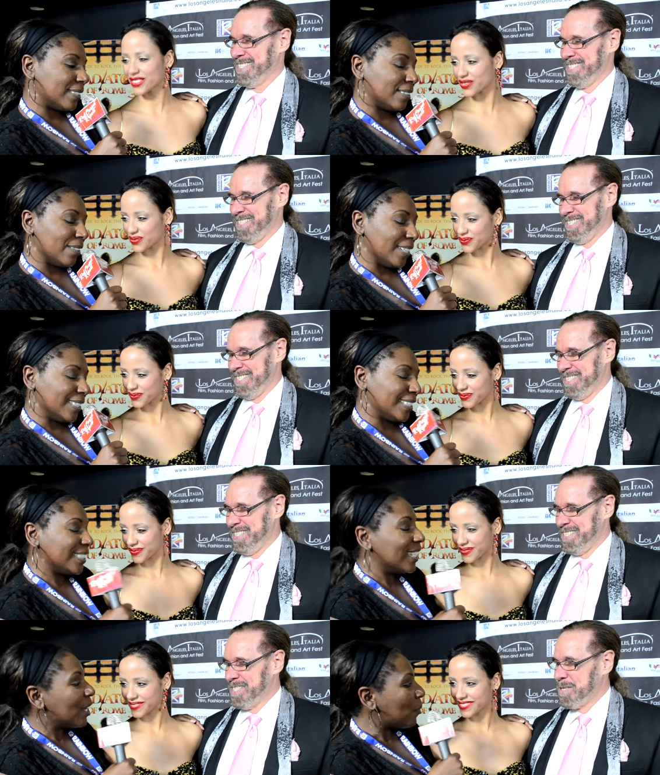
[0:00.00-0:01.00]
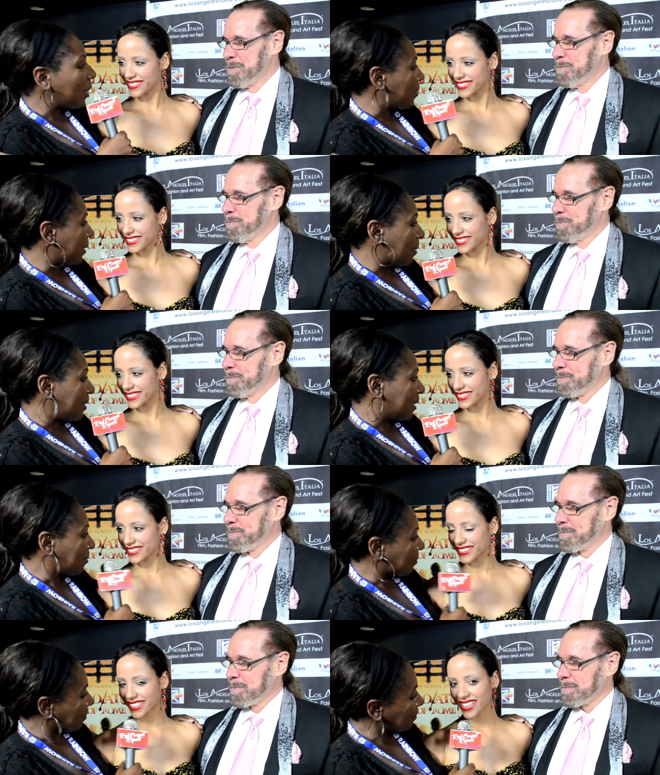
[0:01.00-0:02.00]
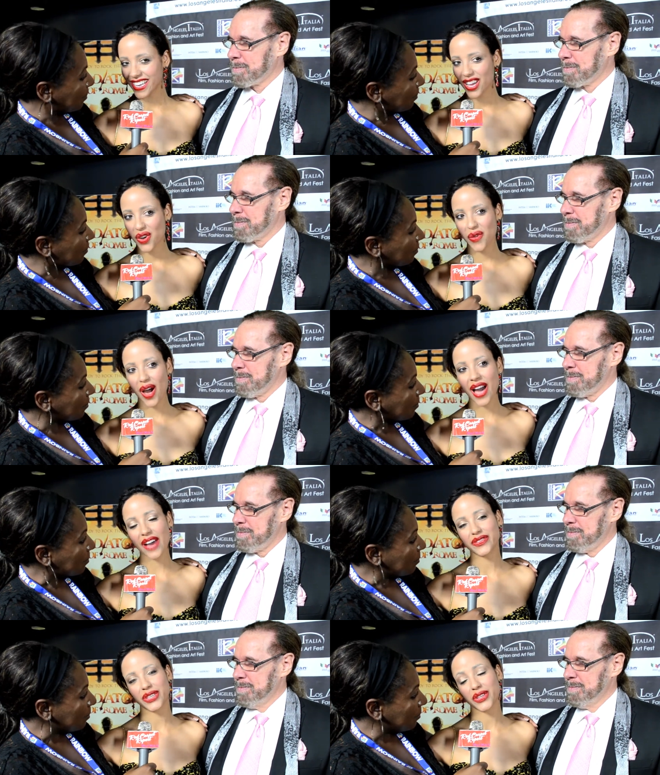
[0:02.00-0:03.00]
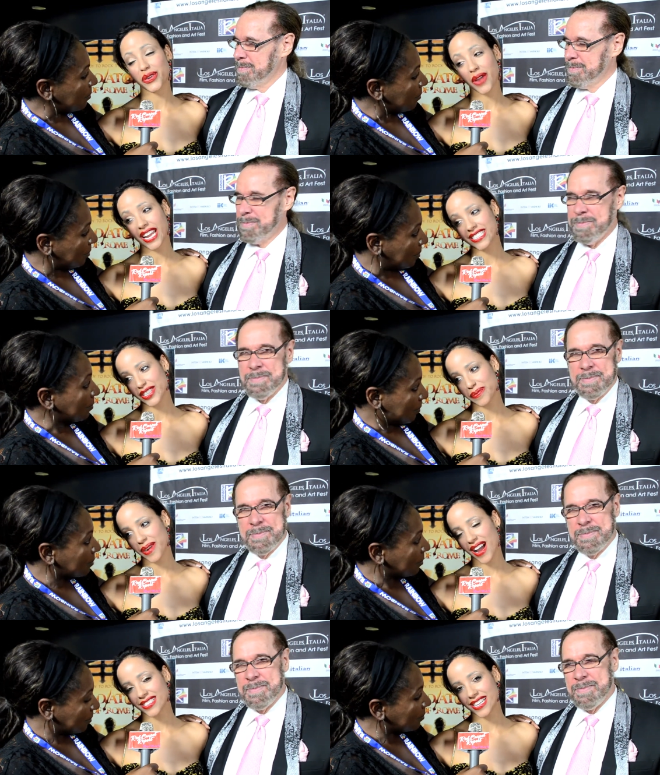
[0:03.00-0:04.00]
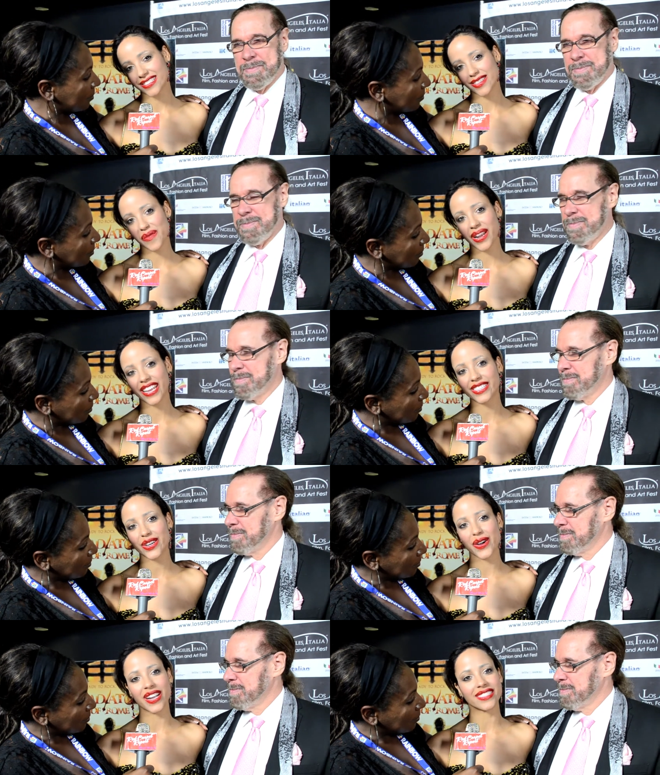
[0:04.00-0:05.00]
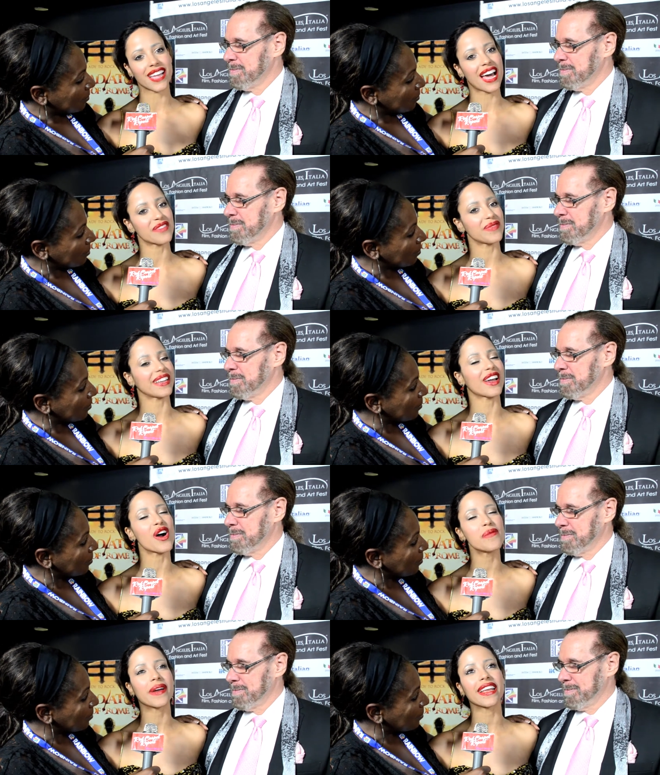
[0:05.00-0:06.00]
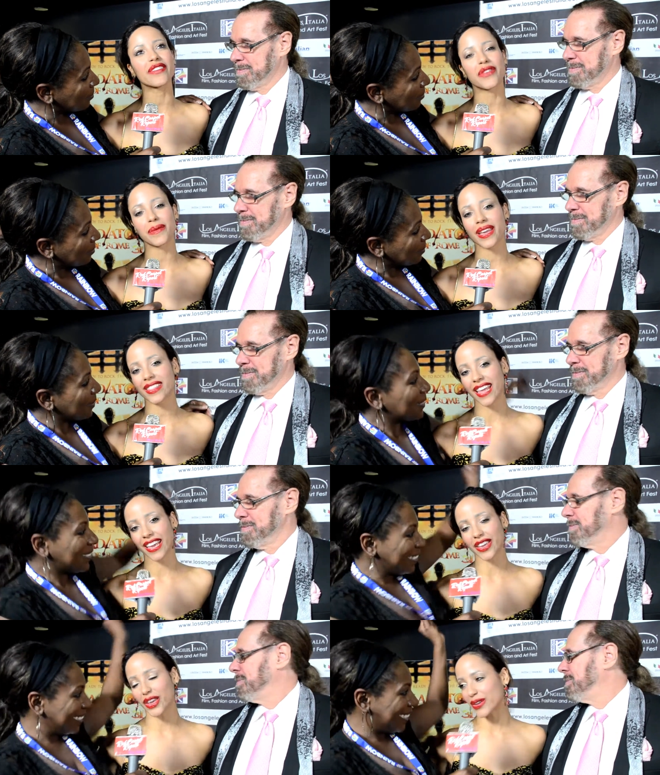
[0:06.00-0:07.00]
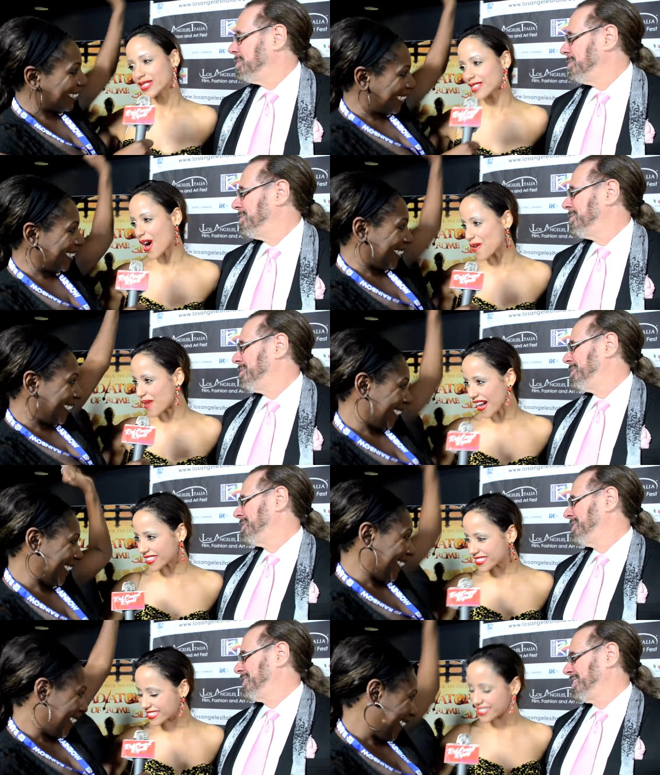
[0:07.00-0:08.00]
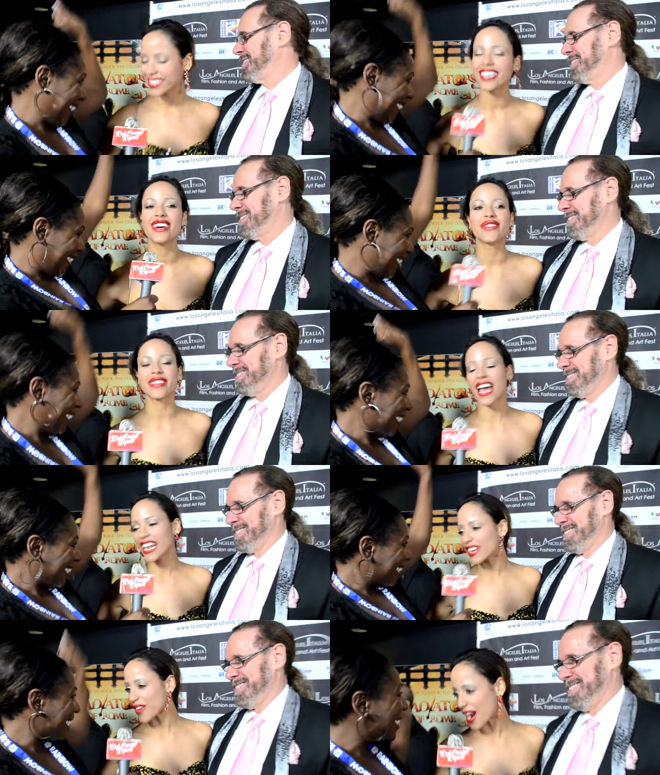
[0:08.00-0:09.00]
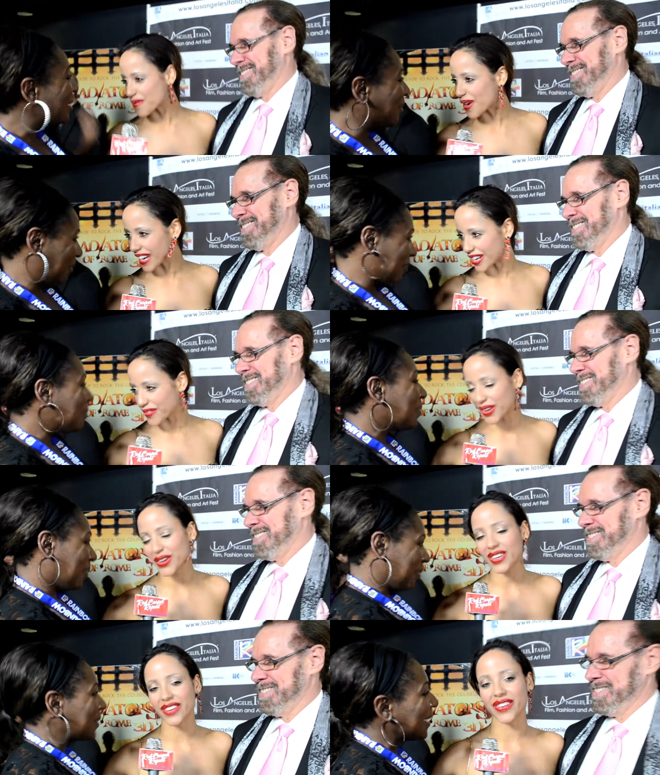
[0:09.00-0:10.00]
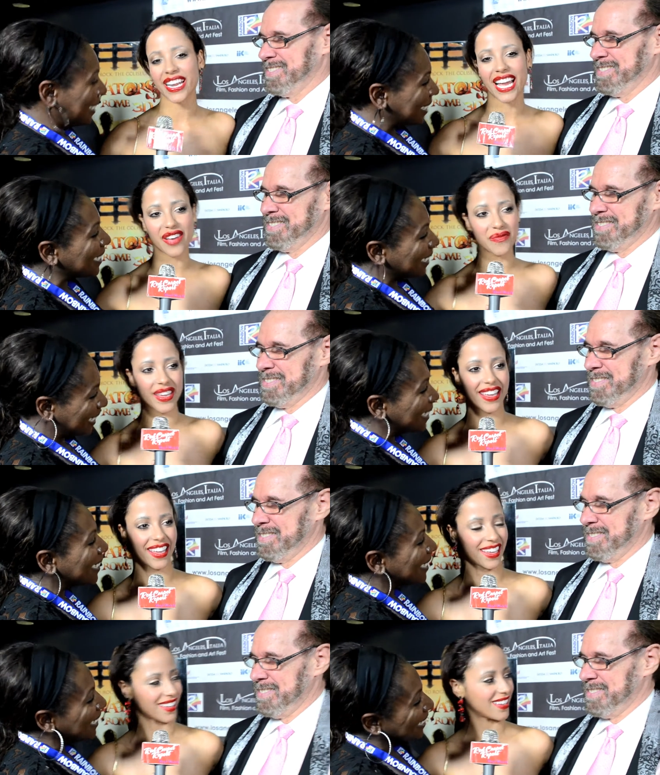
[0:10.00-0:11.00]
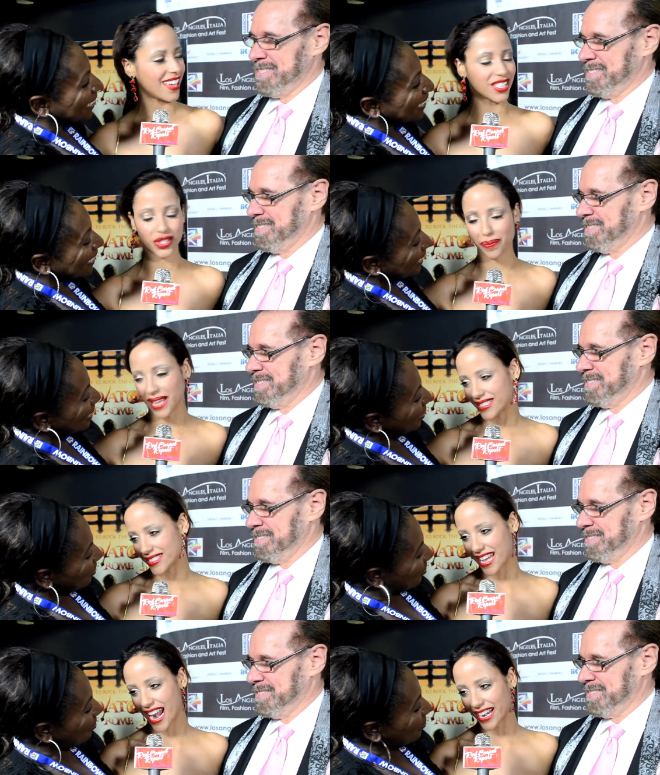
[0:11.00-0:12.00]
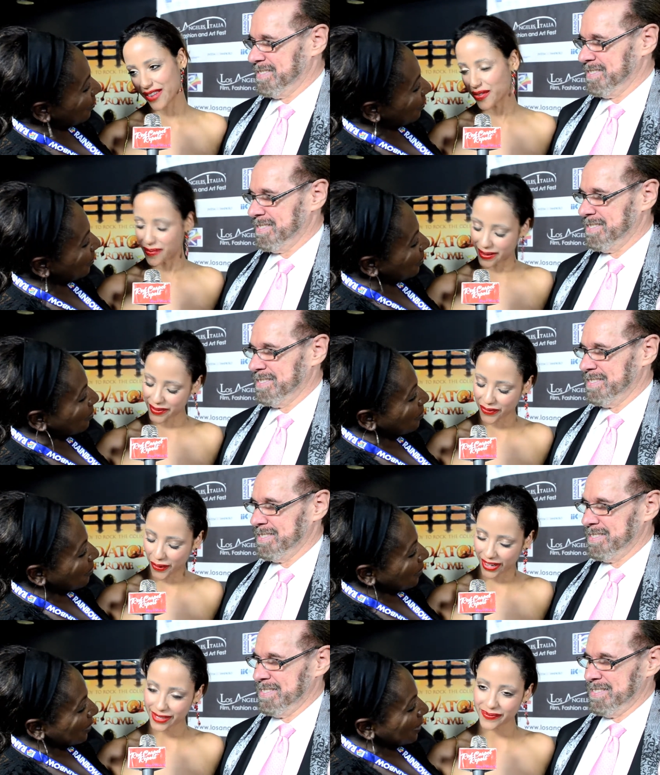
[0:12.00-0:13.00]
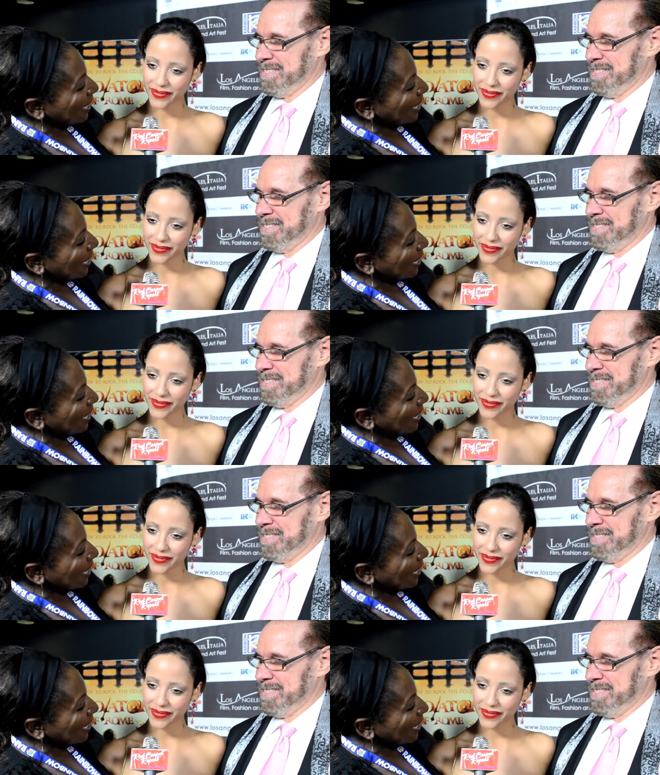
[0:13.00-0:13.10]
Speaker 1: Lawrence. What have you been up to? Well, after the reindeer project, so many doors have been opening for me. Thank you so much for that incredible interview. It really got me into places that I've never been before.